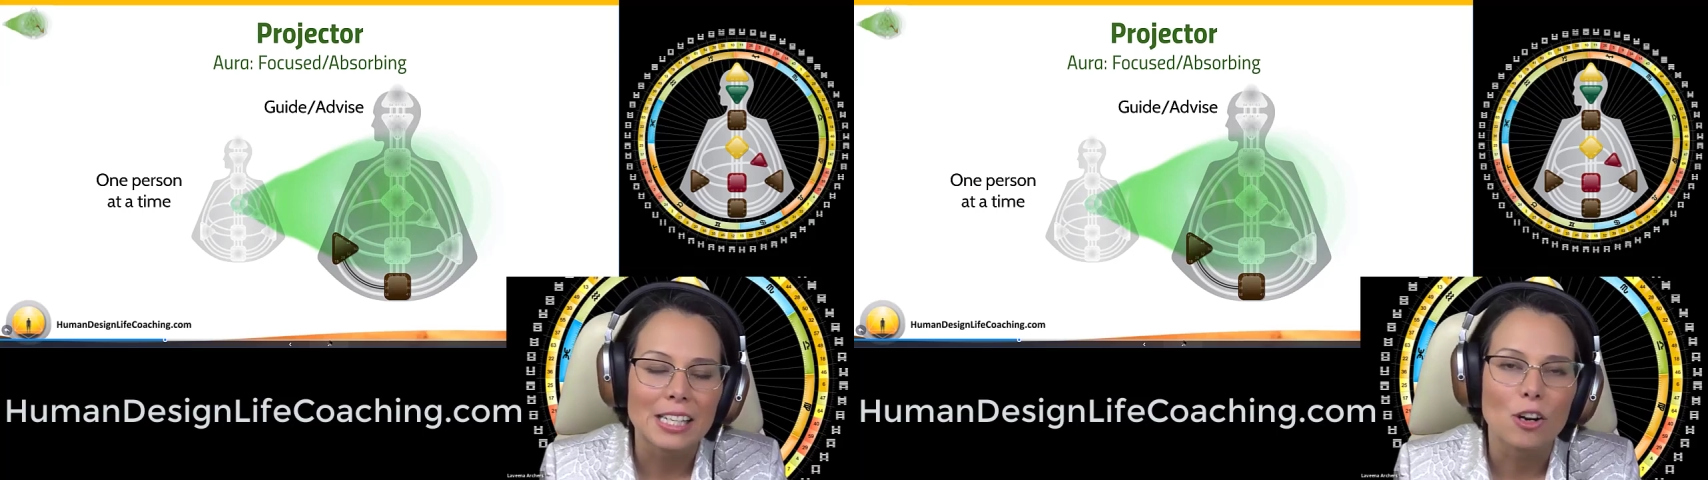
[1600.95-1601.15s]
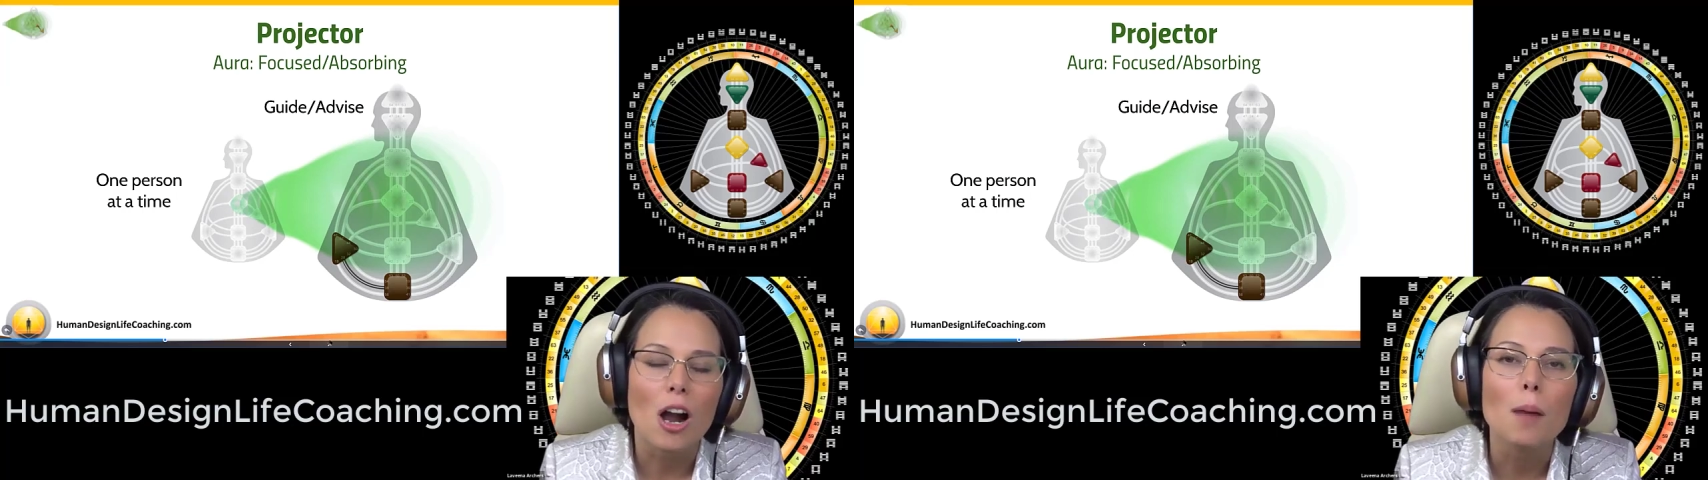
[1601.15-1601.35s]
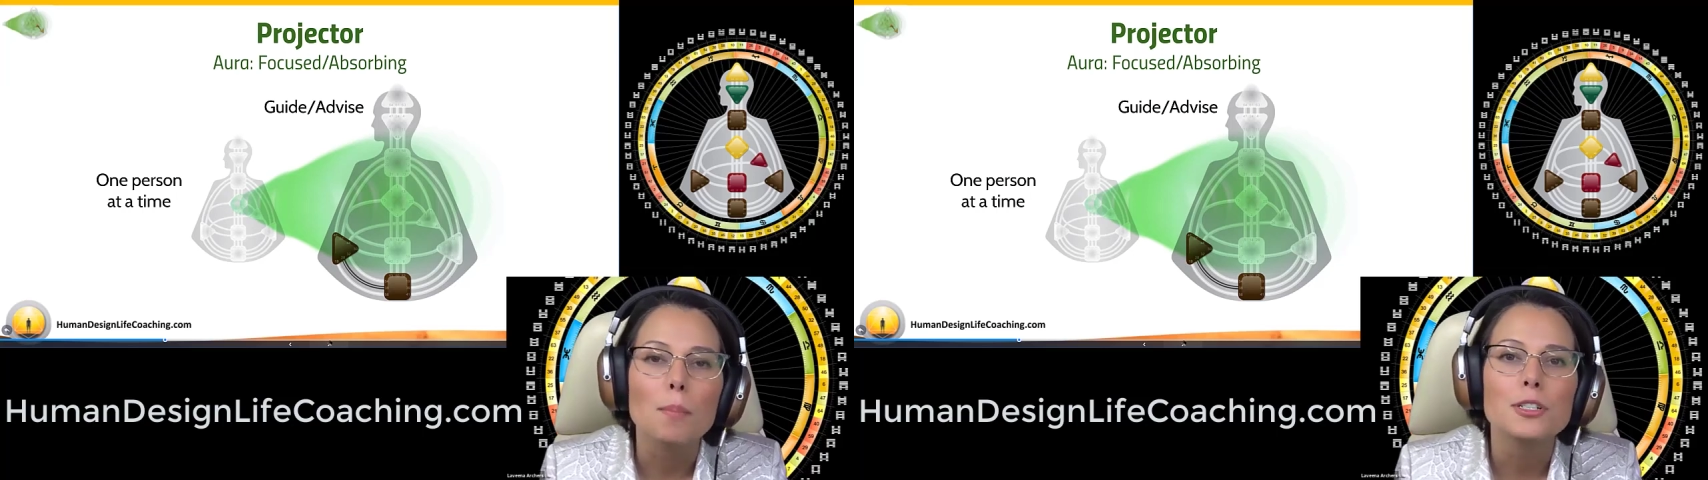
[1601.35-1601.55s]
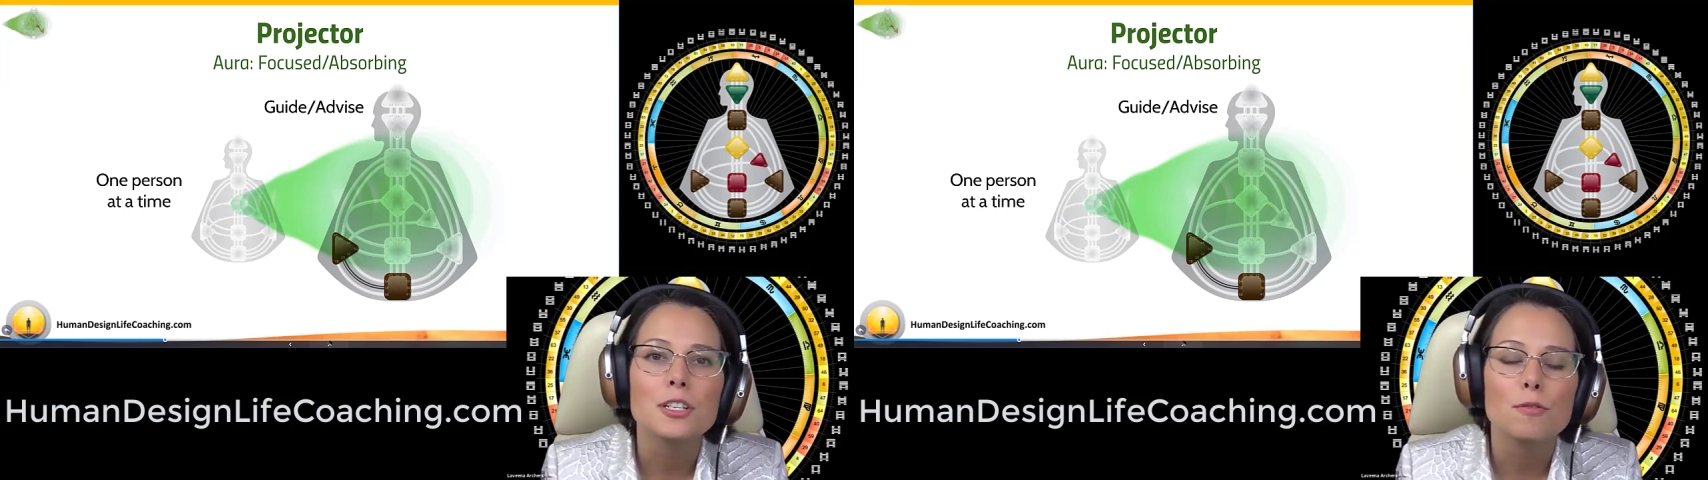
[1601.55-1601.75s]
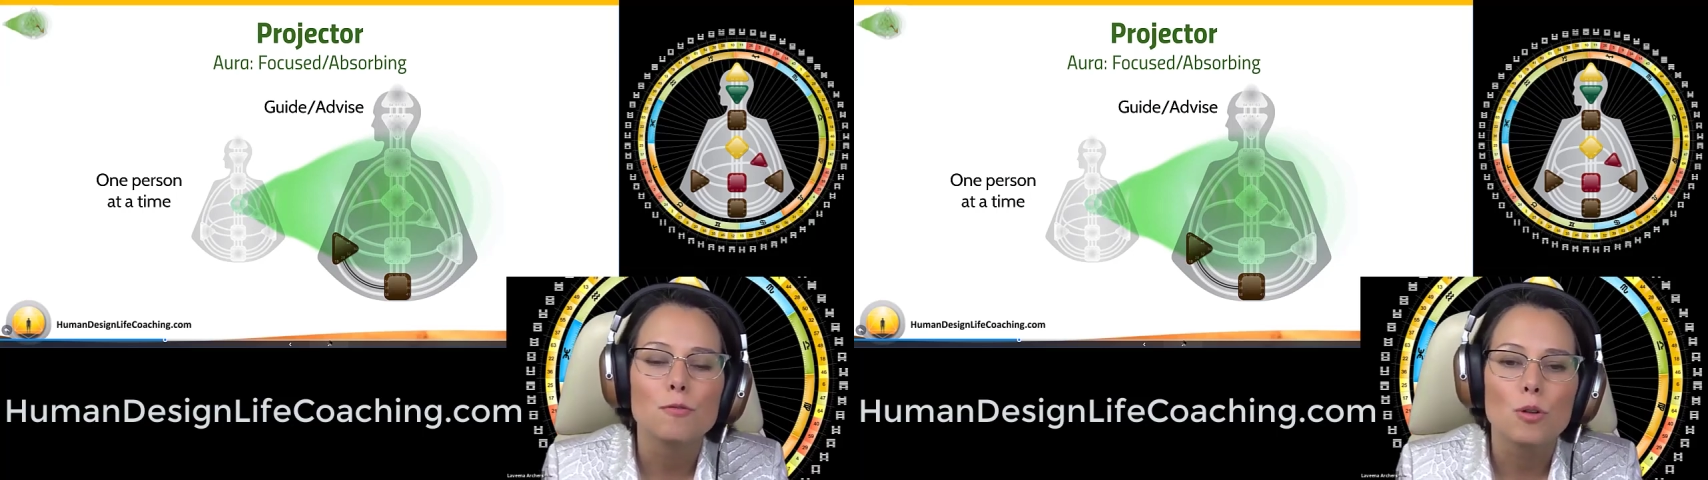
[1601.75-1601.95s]
your
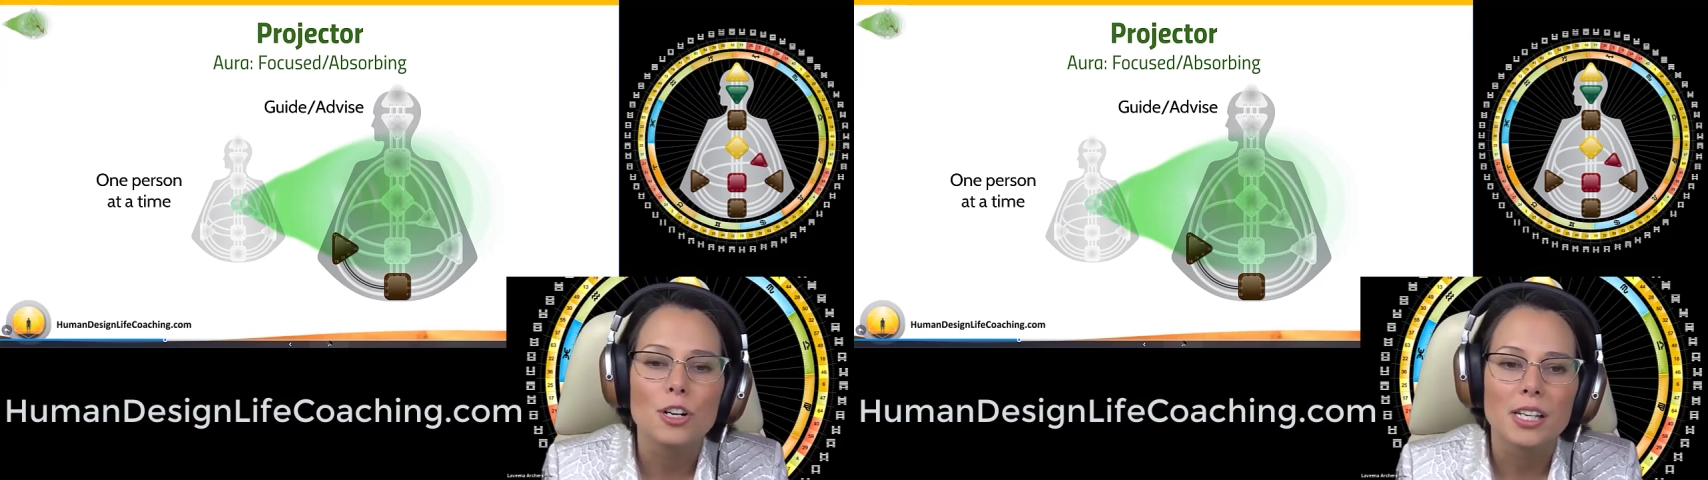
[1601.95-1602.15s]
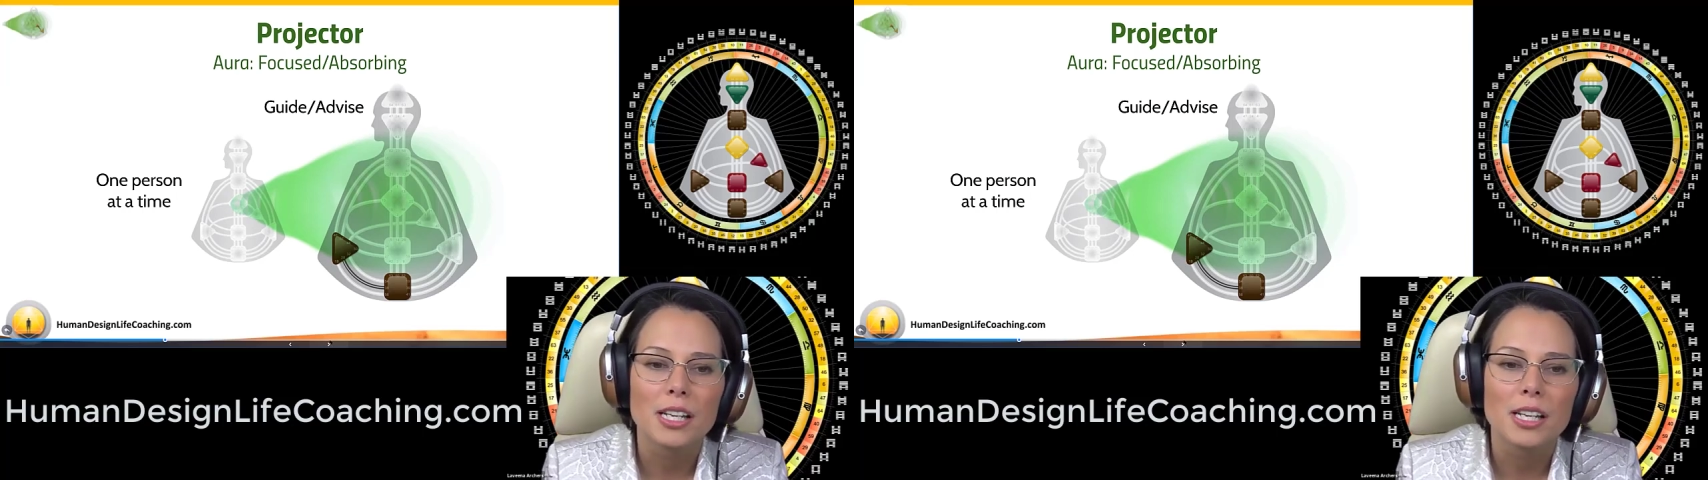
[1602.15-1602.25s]
operative word